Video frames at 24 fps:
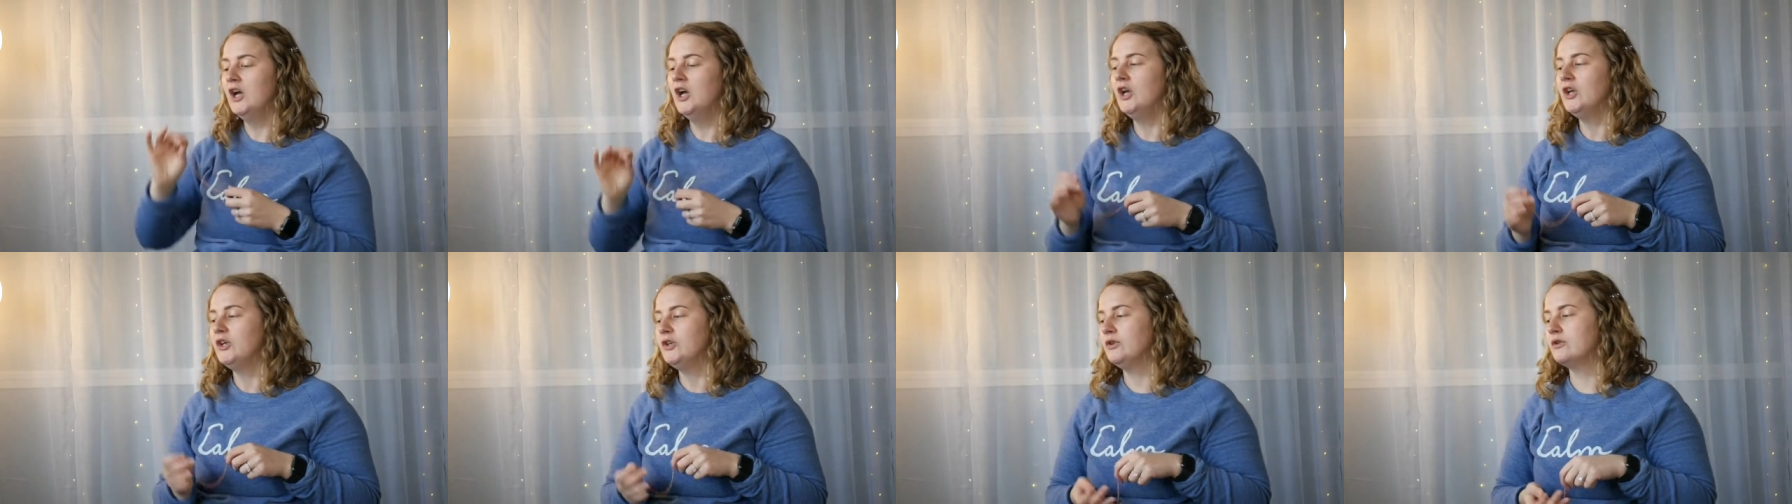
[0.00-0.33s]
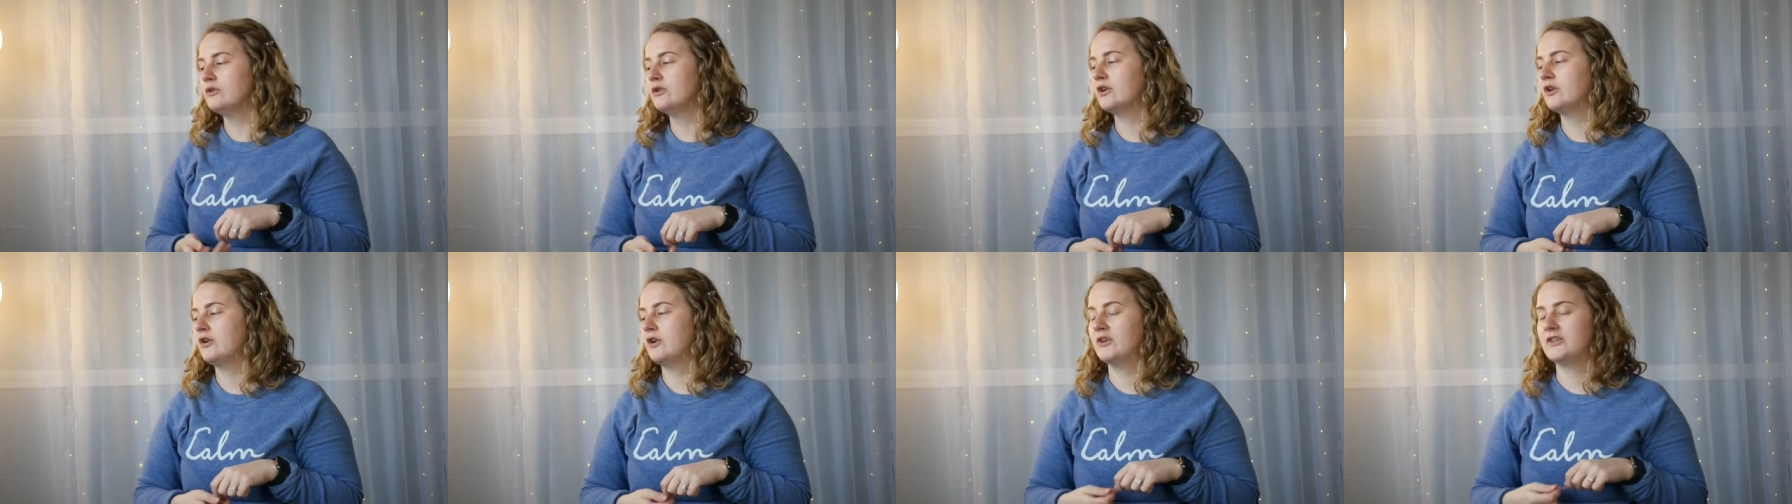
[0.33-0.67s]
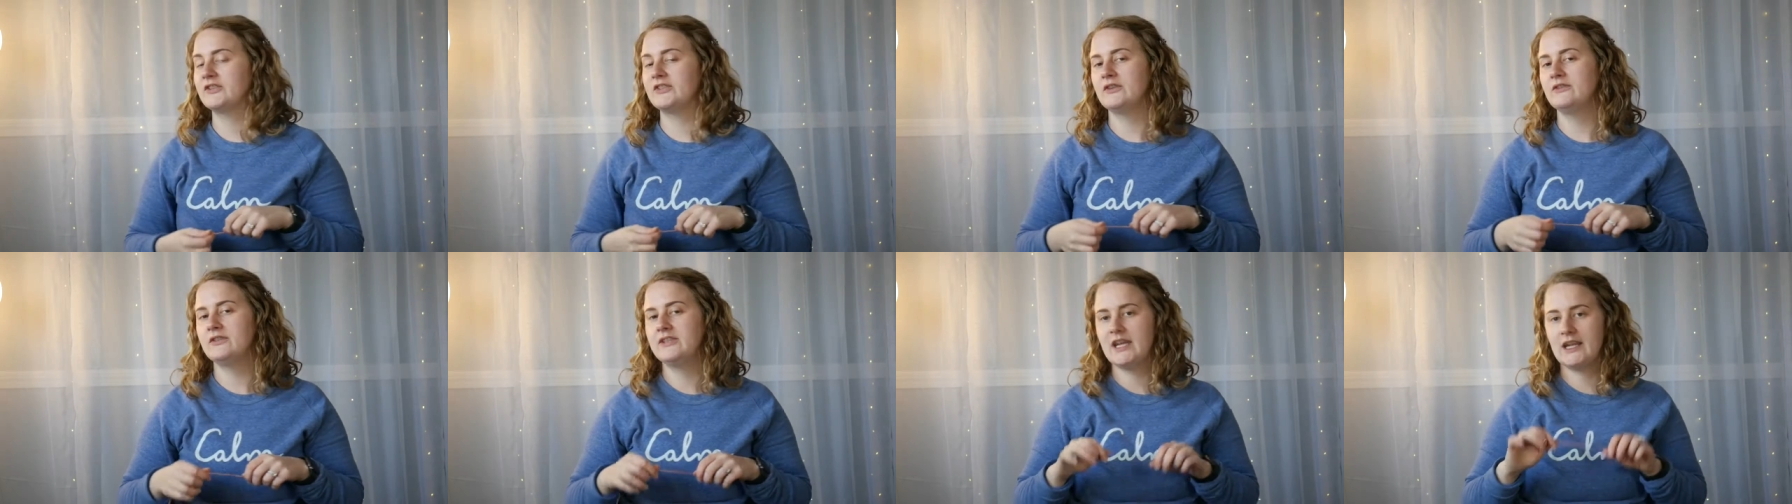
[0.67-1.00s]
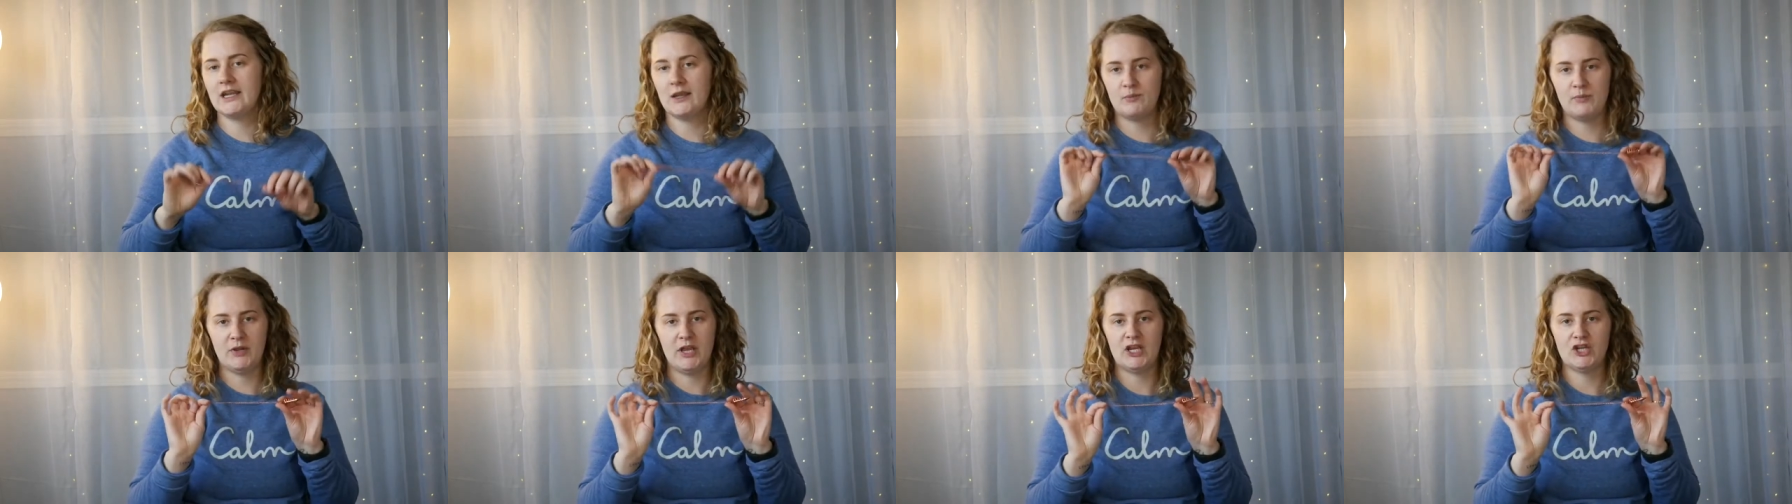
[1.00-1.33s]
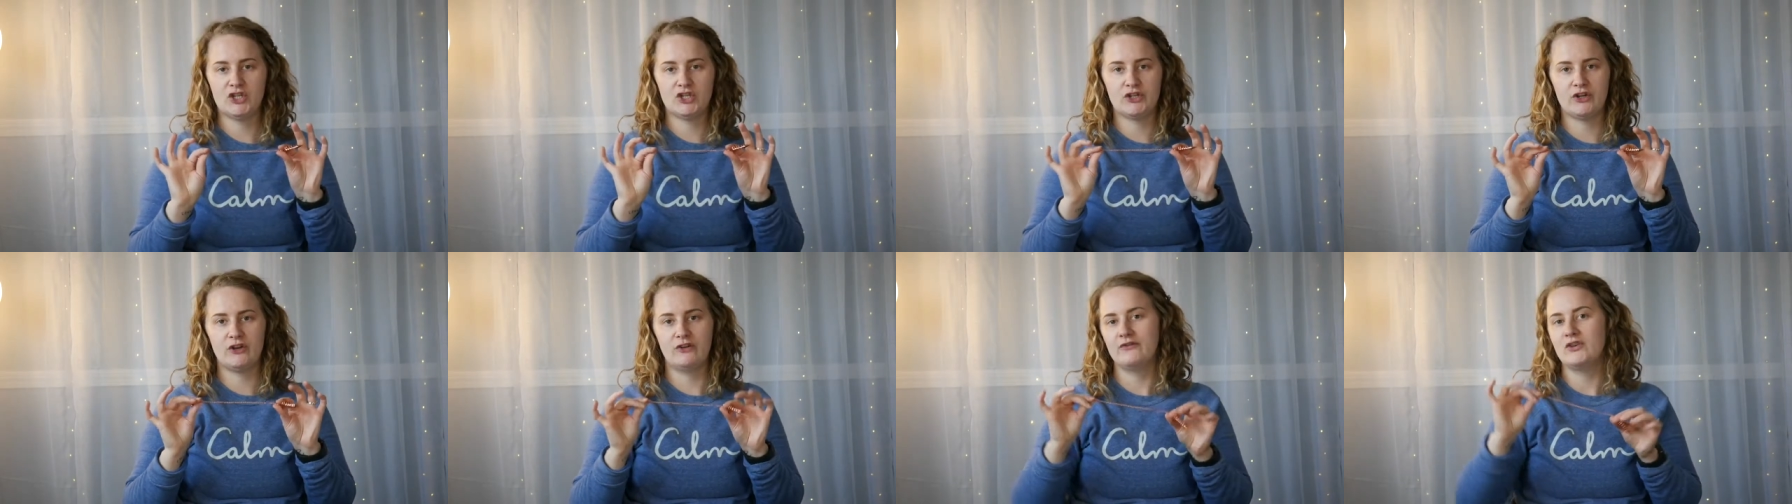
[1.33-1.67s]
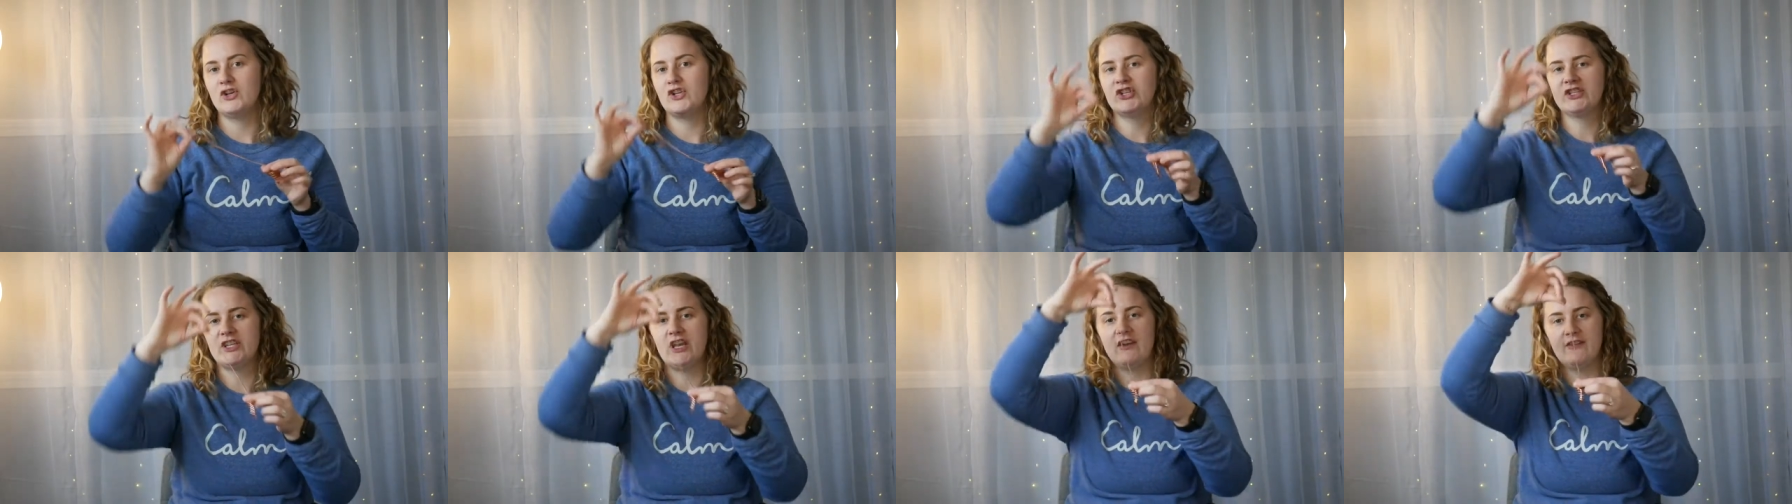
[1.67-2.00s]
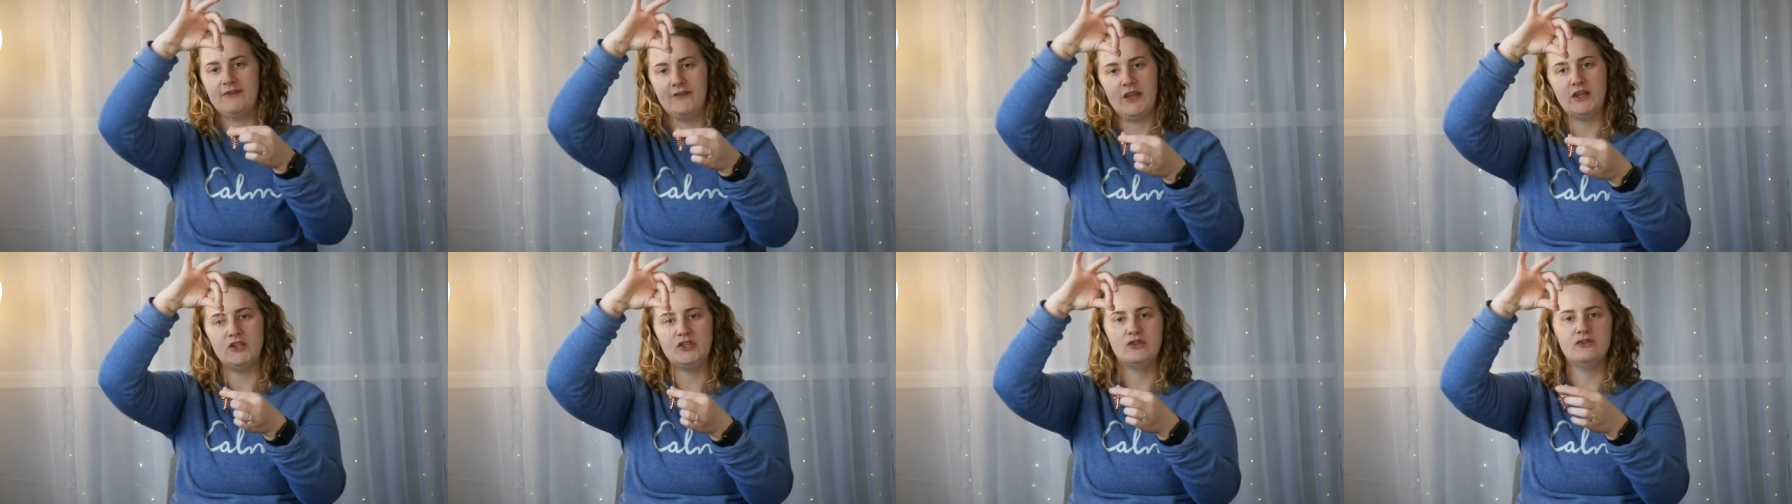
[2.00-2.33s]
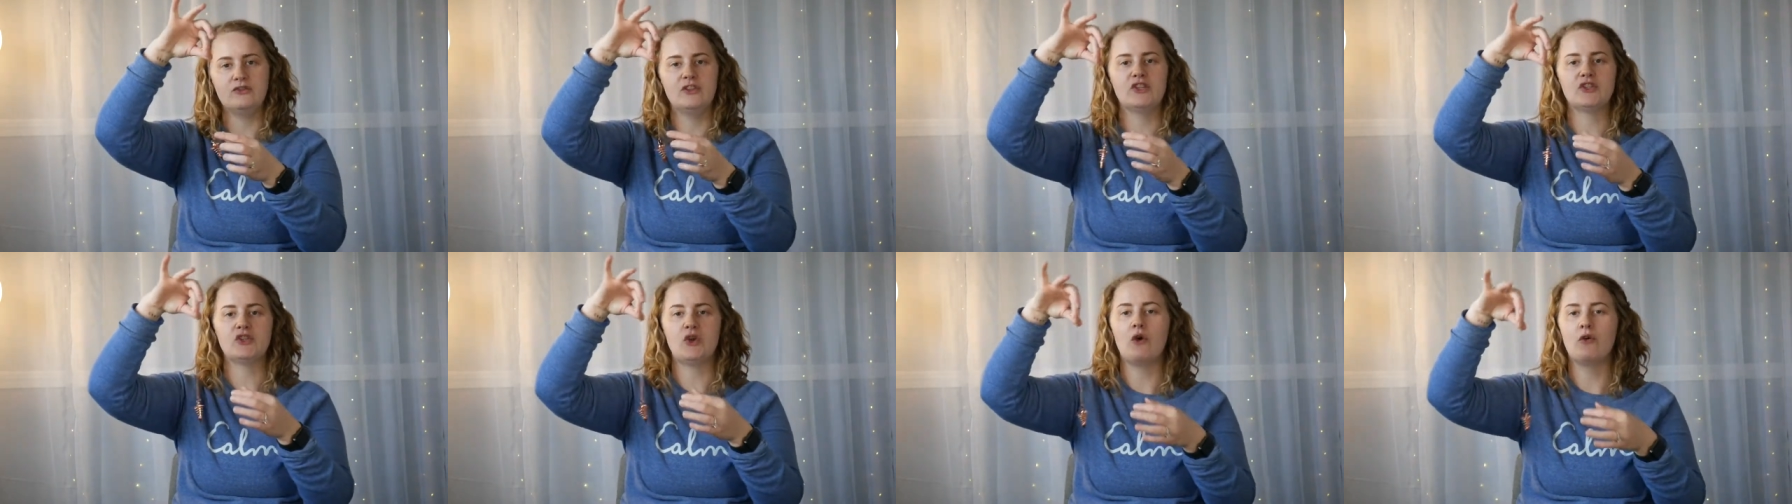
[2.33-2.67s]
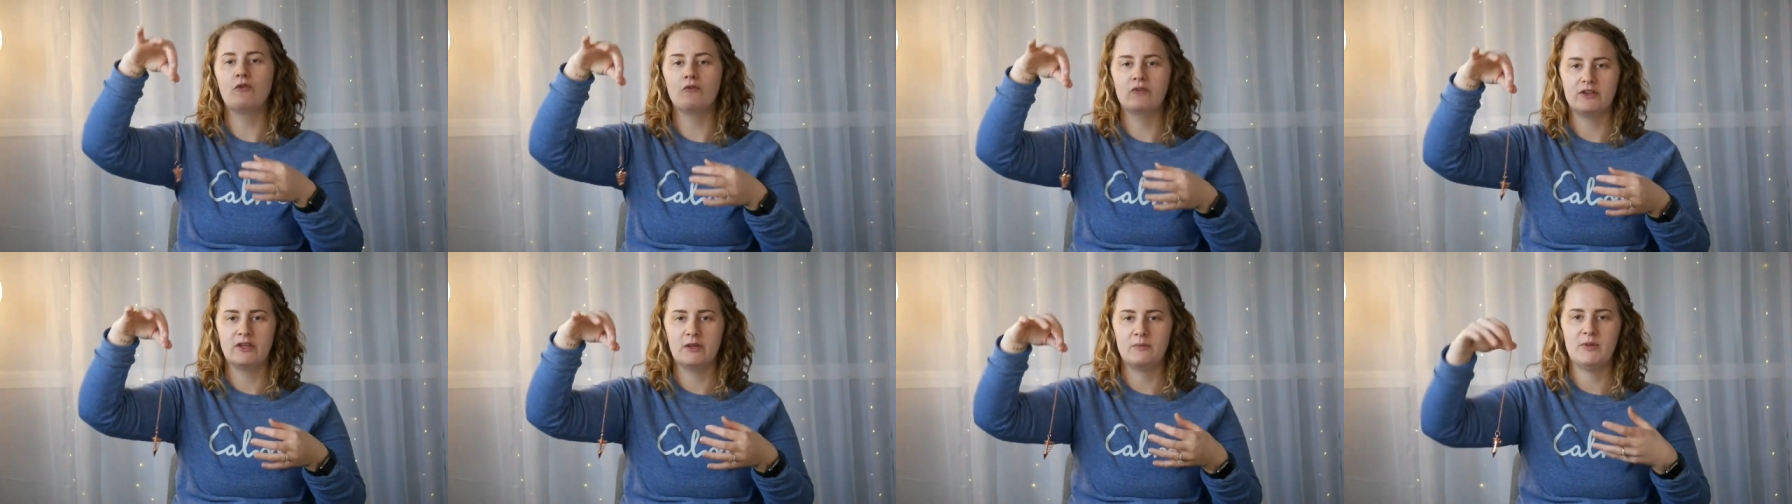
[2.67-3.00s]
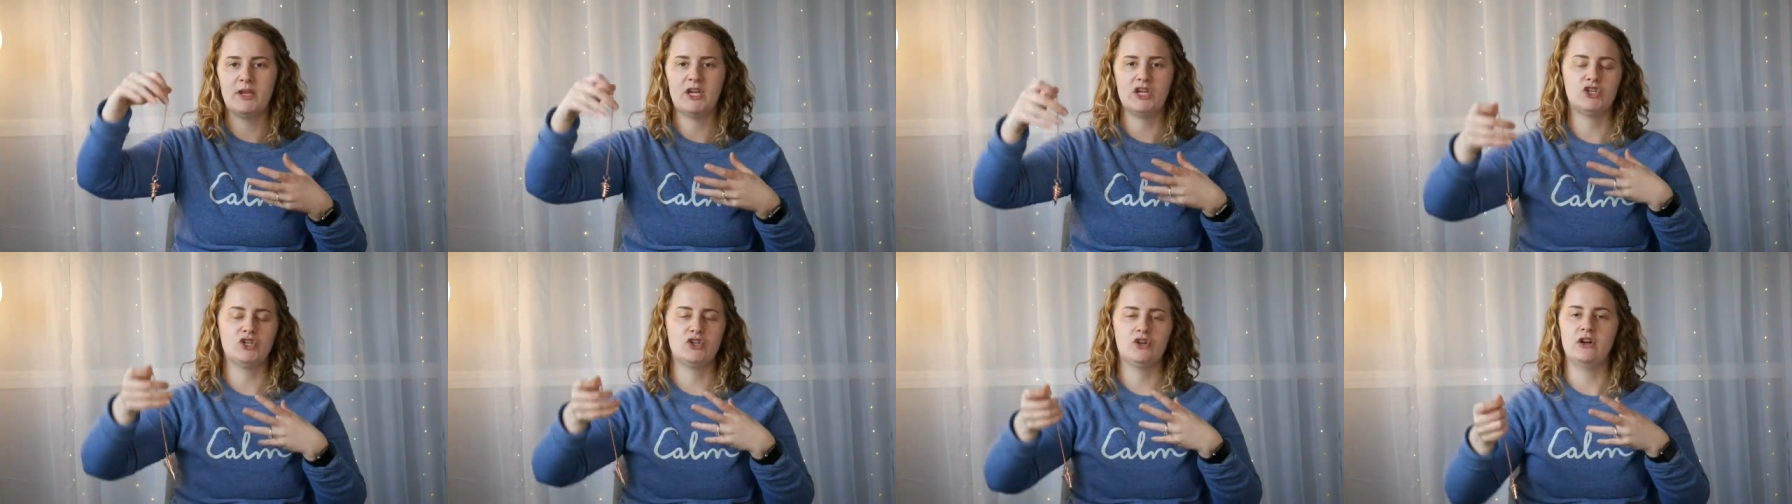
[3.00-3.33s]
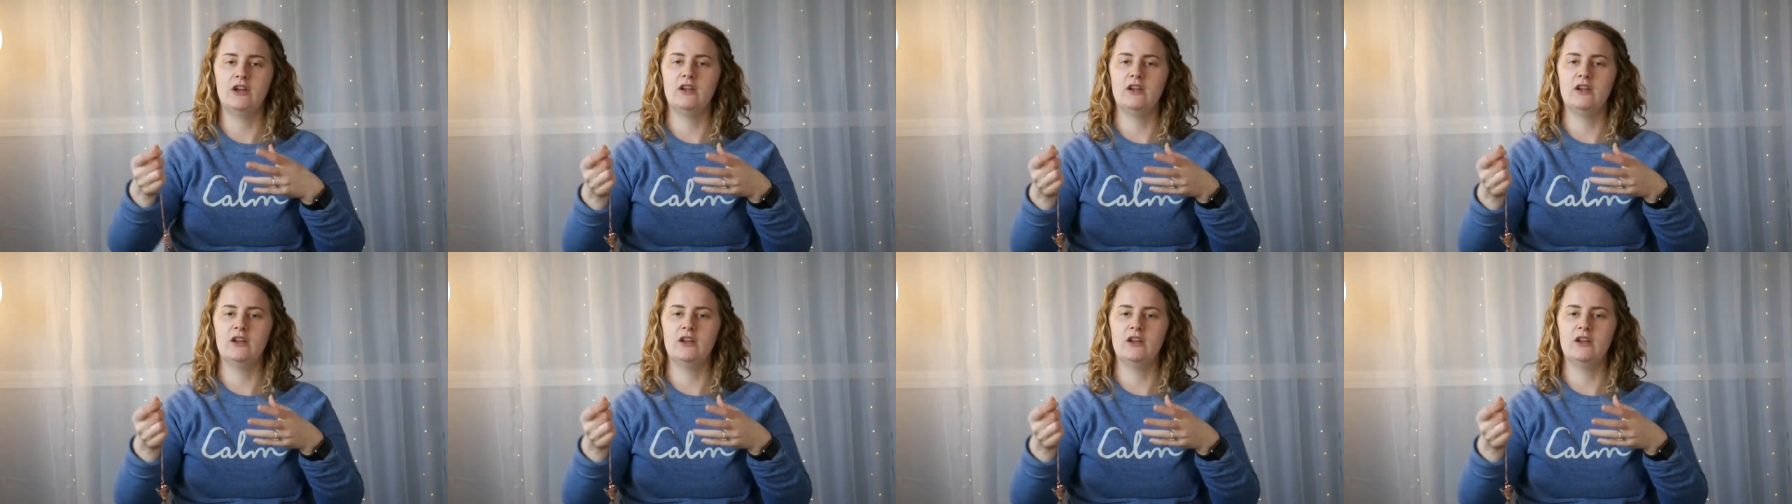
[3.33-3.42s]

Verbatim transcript: You could also take a picture of yourself and do this over the picture